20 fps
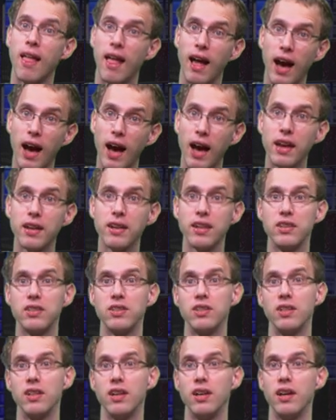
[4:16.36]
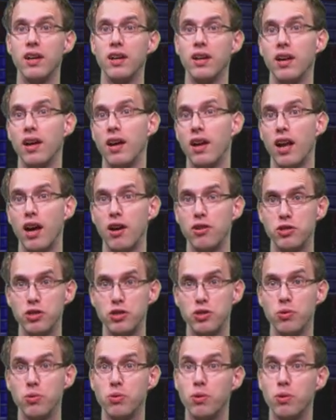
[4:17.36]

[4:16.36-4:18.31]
and it uh, eh, allows us to